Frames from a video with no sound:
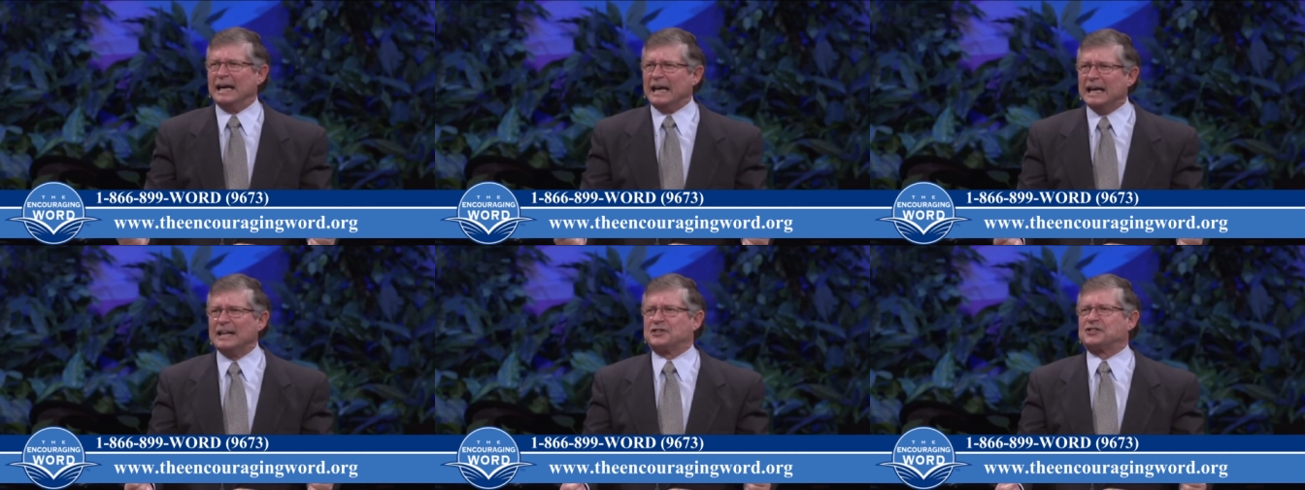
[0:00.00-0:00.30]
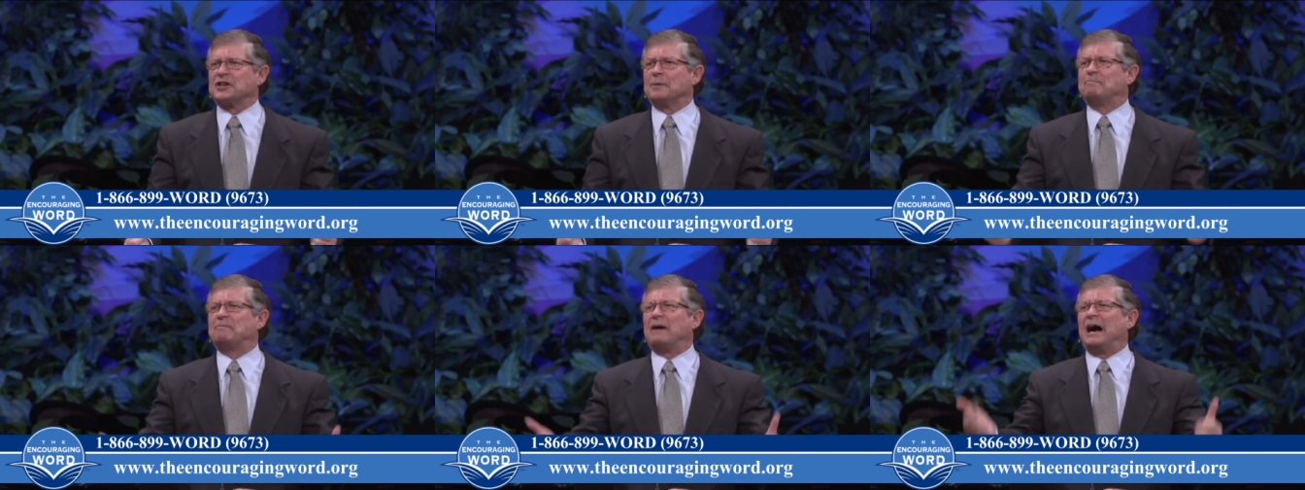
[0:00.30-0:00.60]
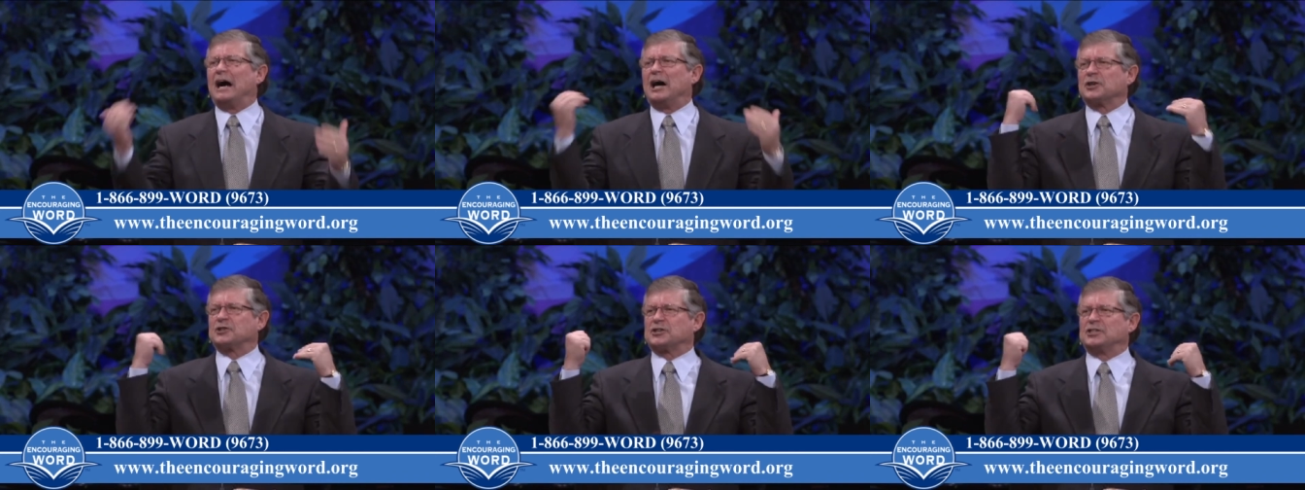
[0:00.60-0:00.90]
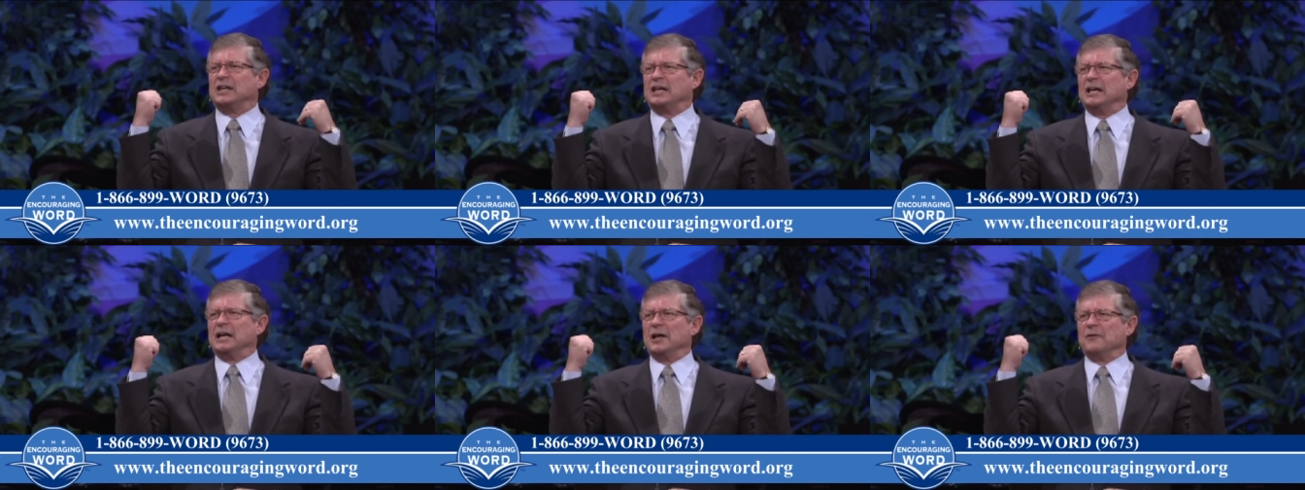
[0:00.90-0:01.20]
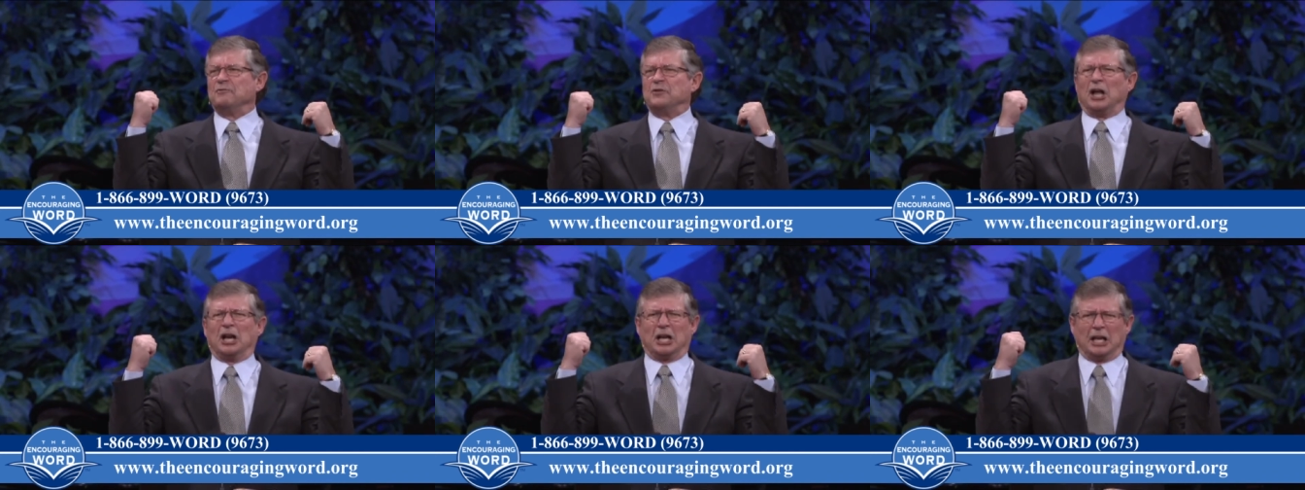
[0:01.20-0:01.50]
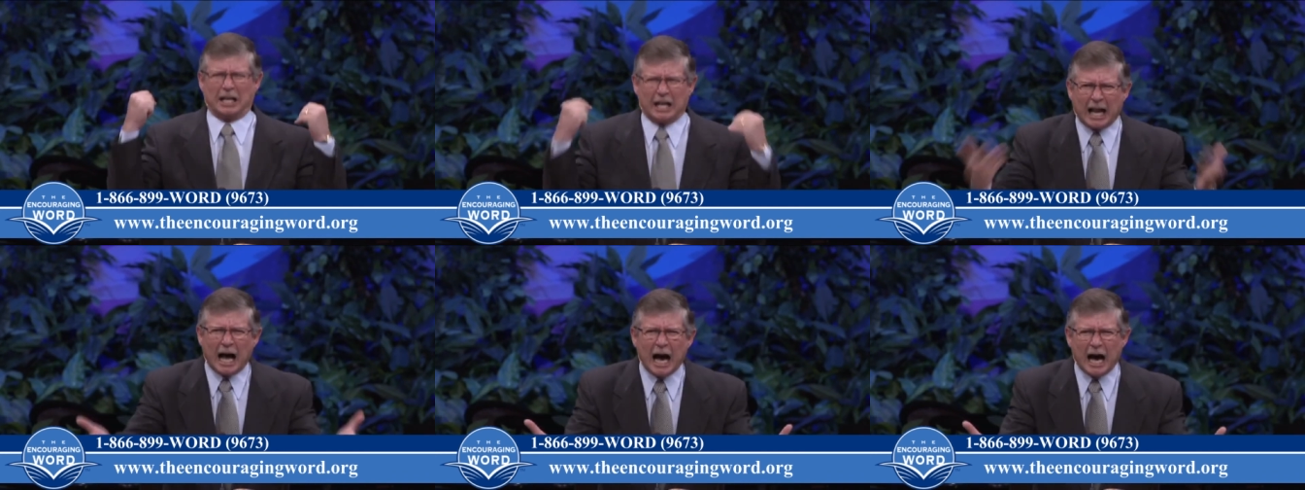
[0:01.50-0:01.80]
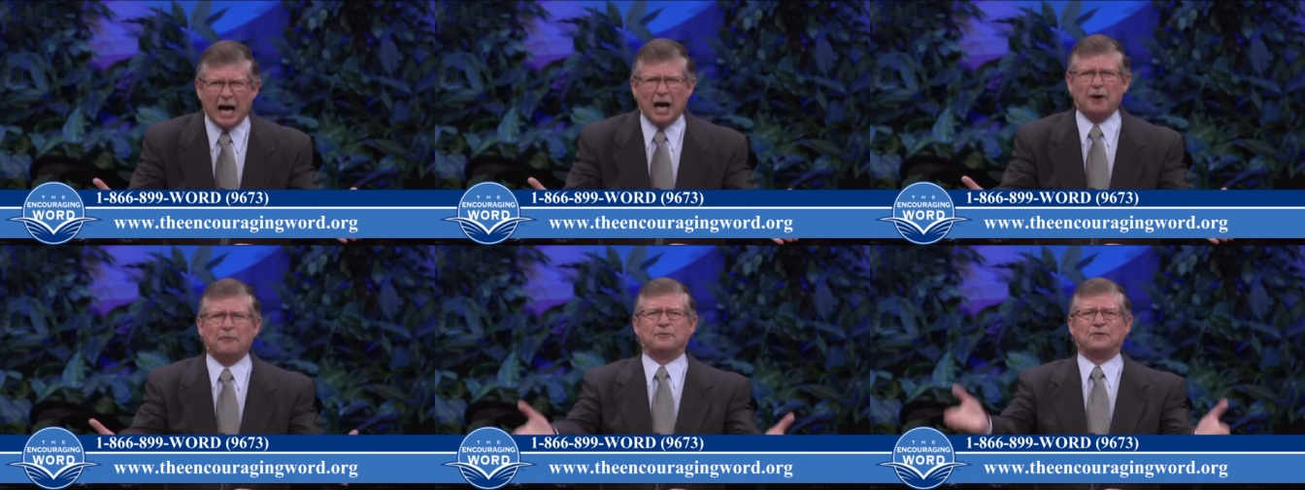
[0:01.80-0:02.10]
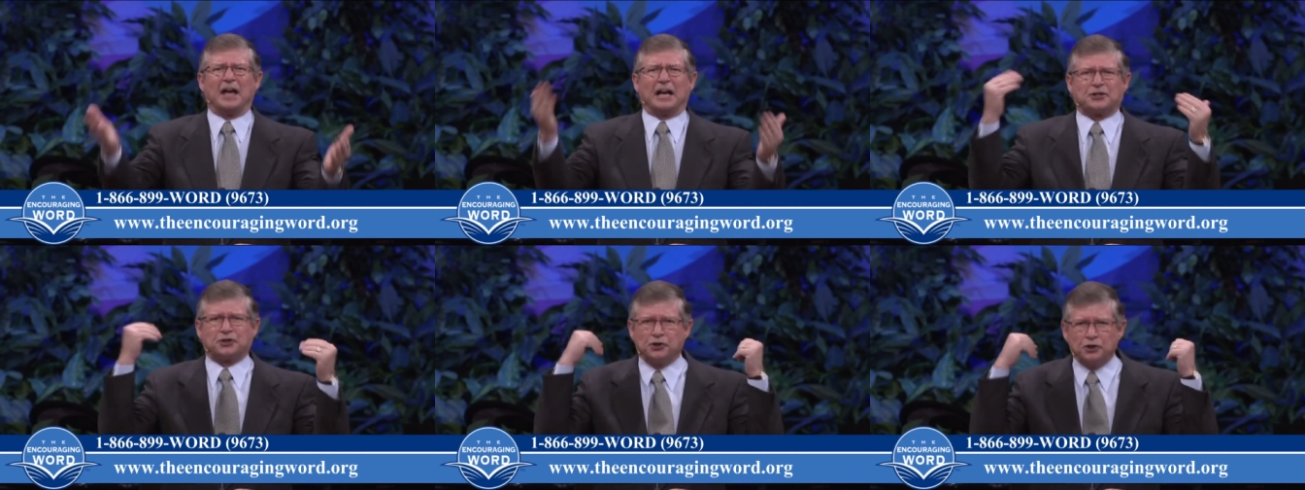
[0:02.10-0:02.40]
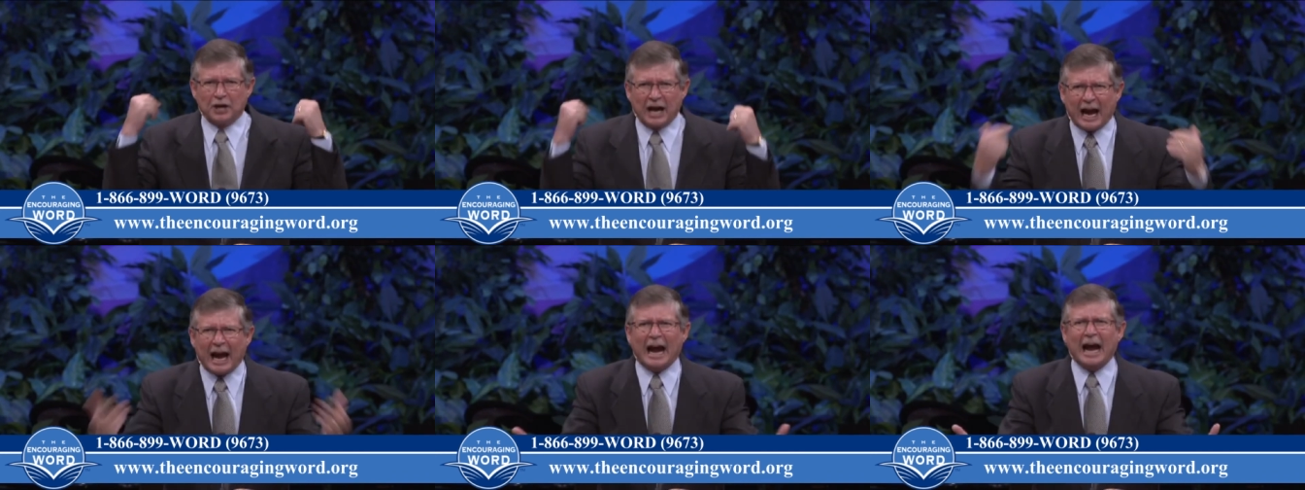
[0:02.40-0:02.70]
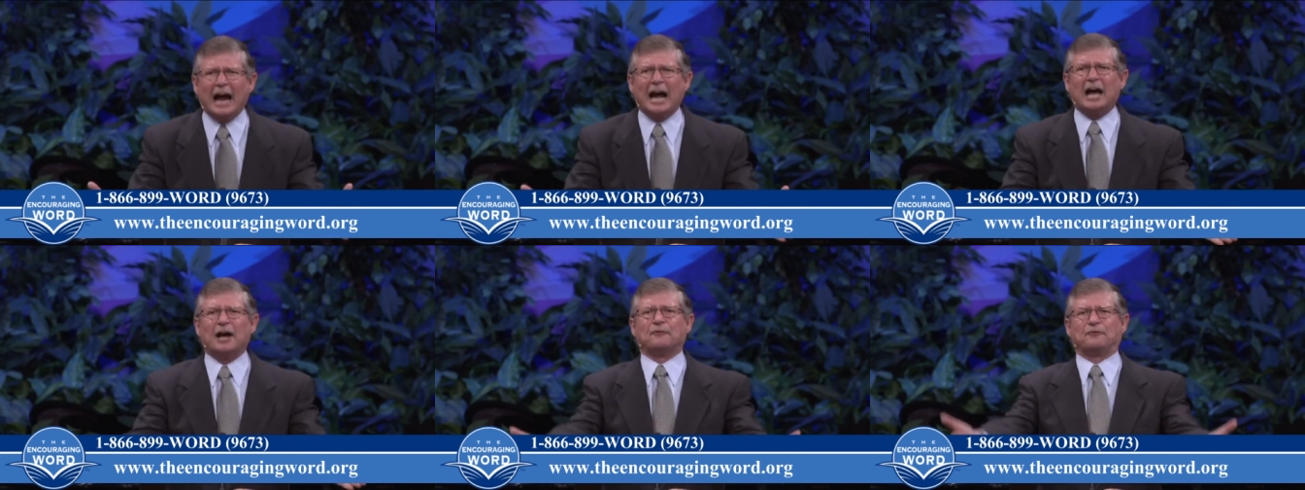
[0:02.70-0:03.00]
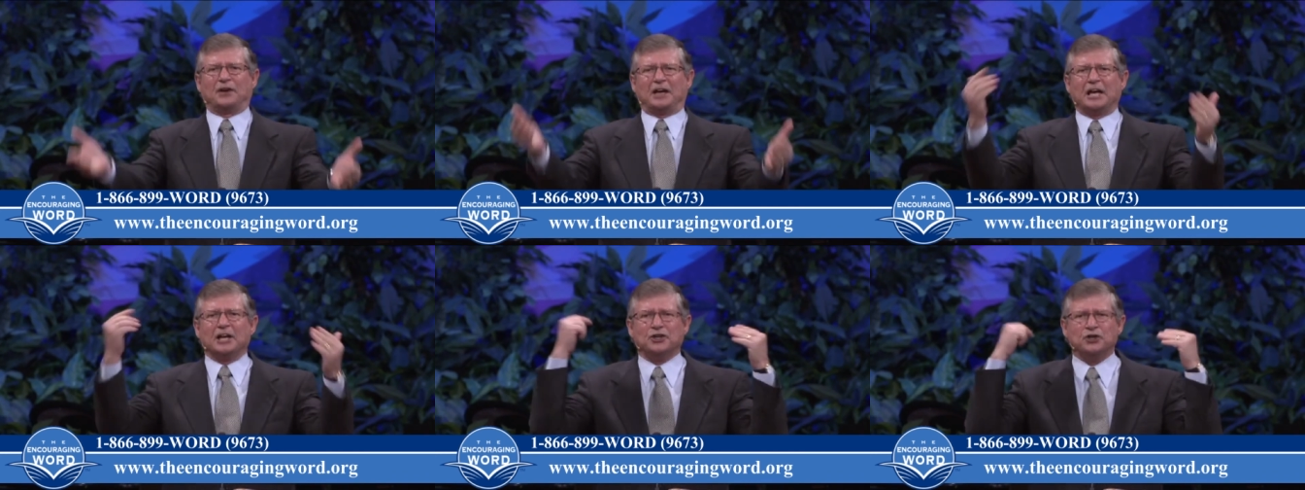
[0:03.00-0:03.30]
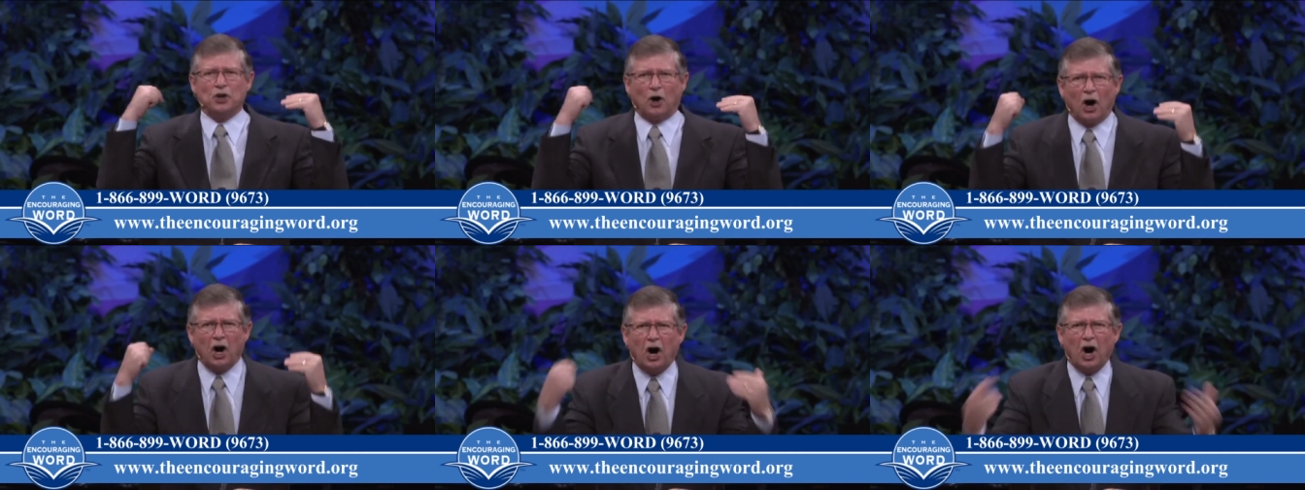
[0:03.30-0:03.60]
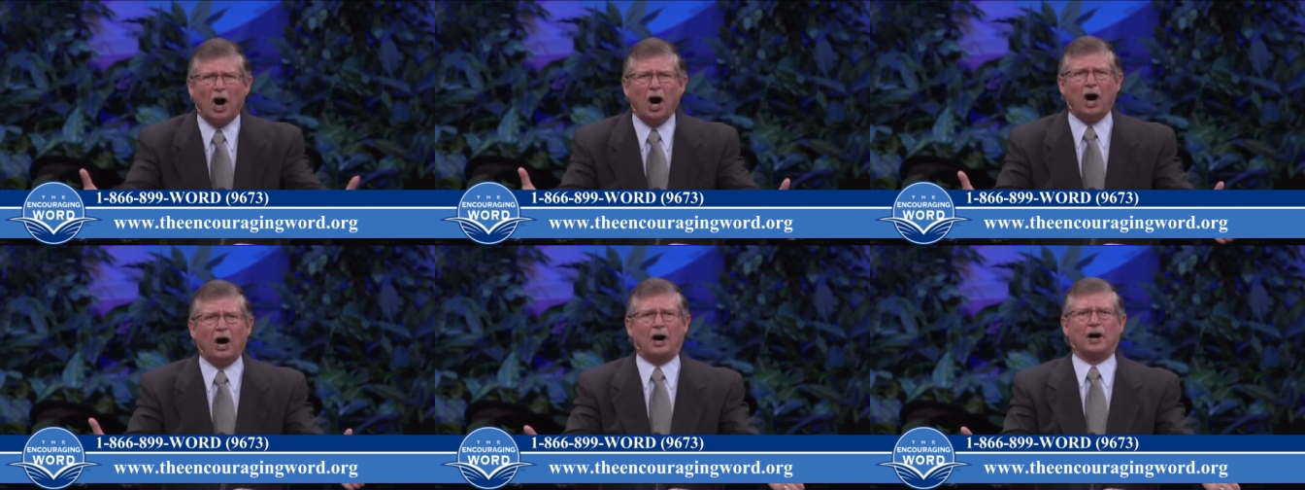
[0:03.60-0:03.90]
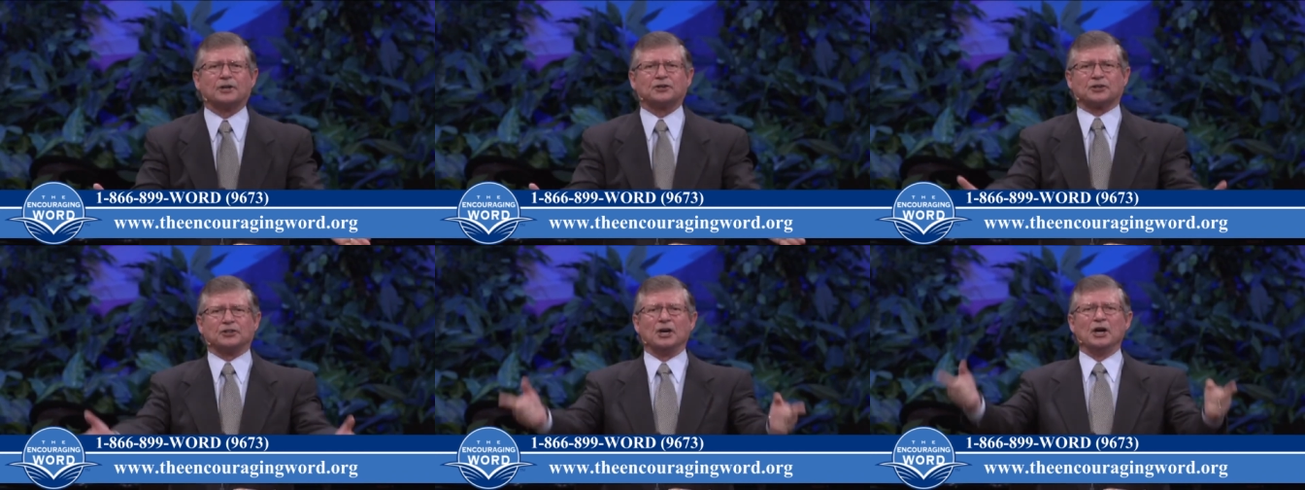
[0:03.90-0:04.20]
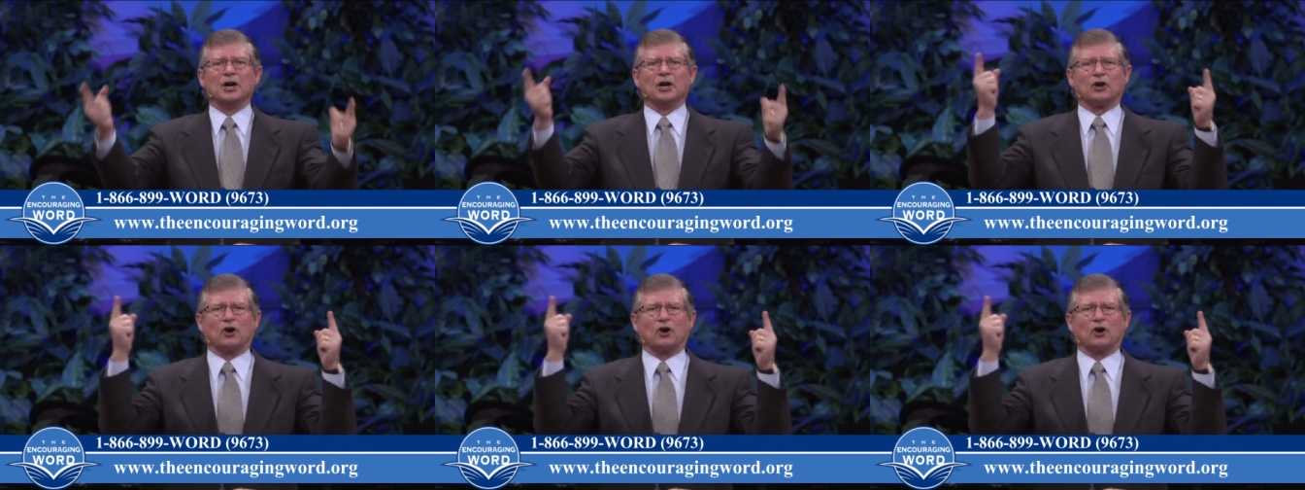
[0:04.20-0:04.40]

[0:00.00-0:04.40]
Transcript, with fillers: it's about the love that you have in your heart